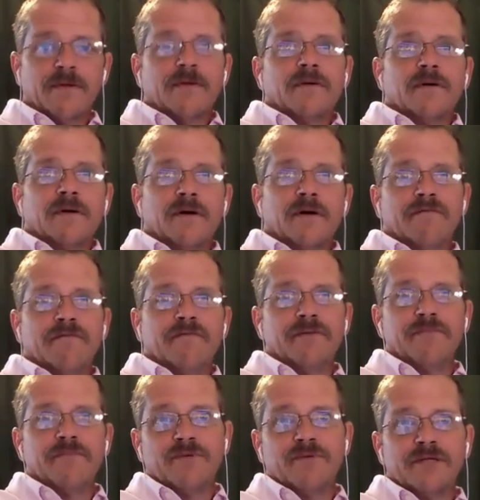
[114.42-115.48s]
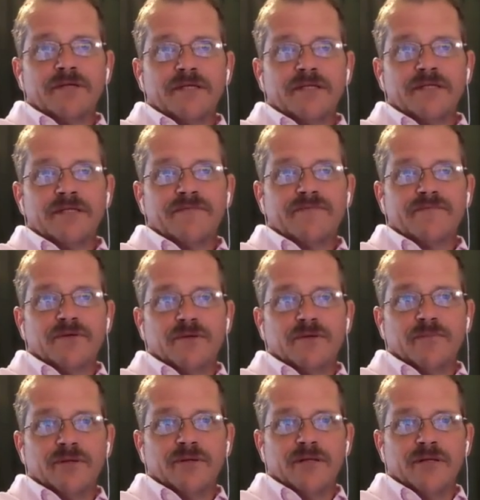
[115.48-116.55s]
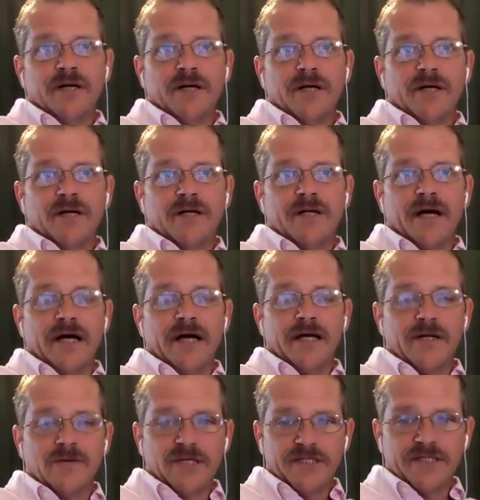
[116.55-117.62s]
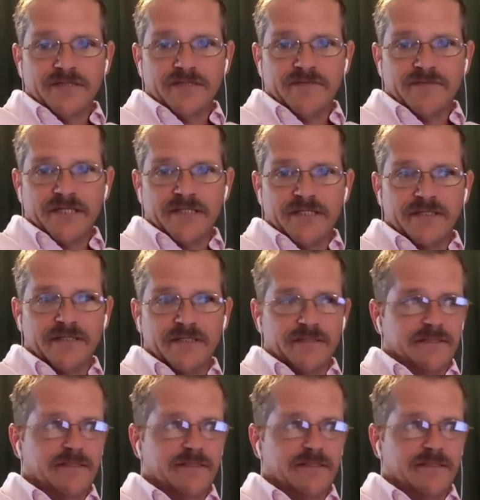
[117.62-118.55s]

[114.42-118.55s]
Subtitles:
Flipboard is viewable on iOS devices,